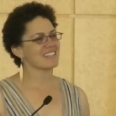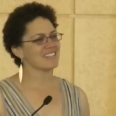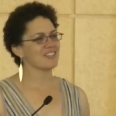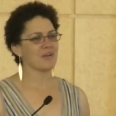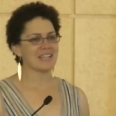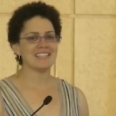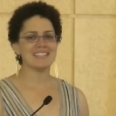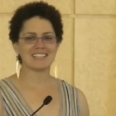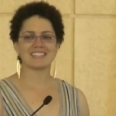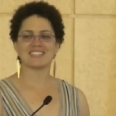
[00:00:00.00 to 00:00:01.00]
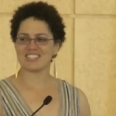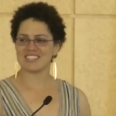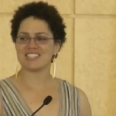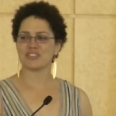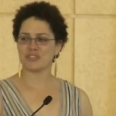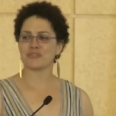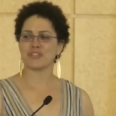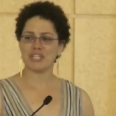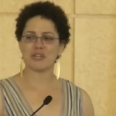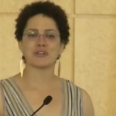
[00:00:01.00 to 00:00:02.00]
said, you know, I need to steal your
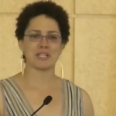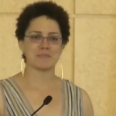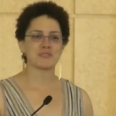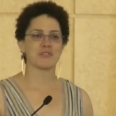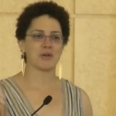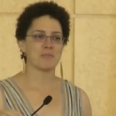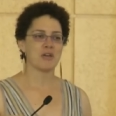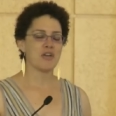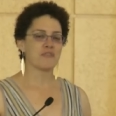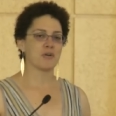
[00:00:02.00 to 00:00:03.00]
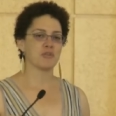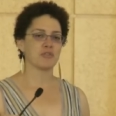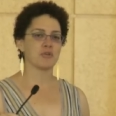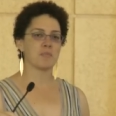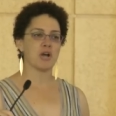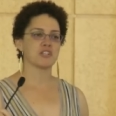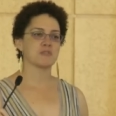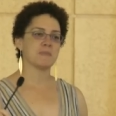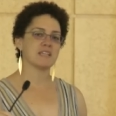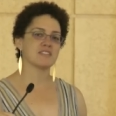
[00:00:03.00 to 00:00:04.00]
video clips from your
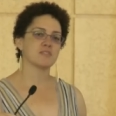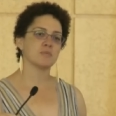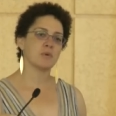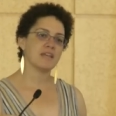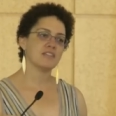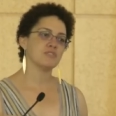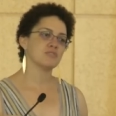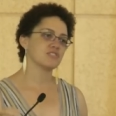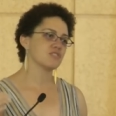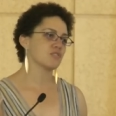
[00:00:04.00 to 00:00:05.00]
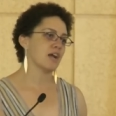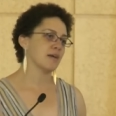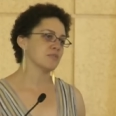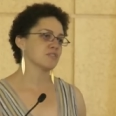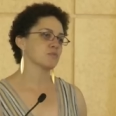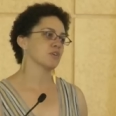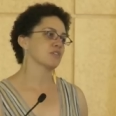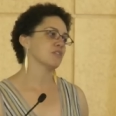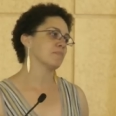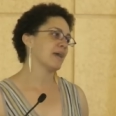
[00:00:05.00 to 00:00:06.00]
remarks, because the way that you describe this
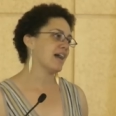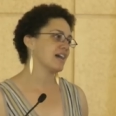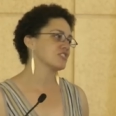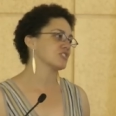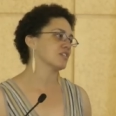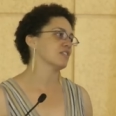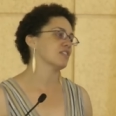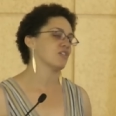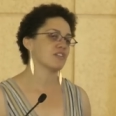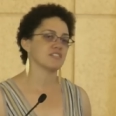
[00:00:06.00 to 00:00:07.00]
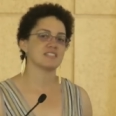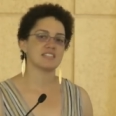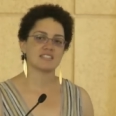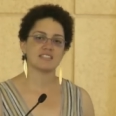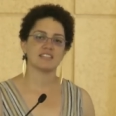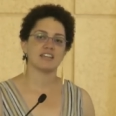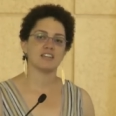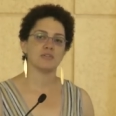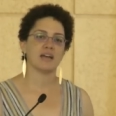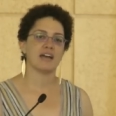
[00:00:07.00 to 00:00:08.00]
work, the passion, the authenticity
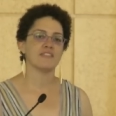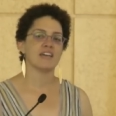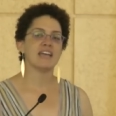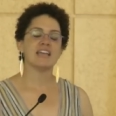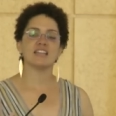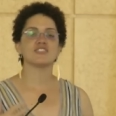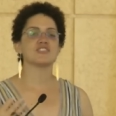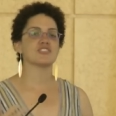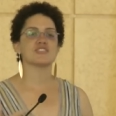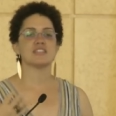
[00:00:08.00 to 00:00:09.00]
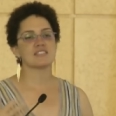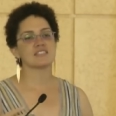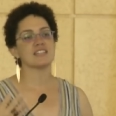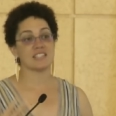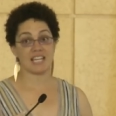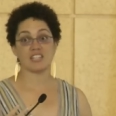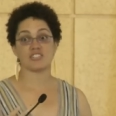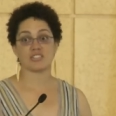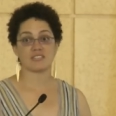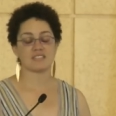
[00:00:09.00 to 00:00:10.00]
that you have, it's
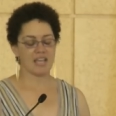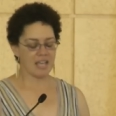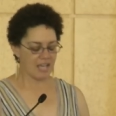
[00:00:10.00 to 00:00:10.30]
contagious.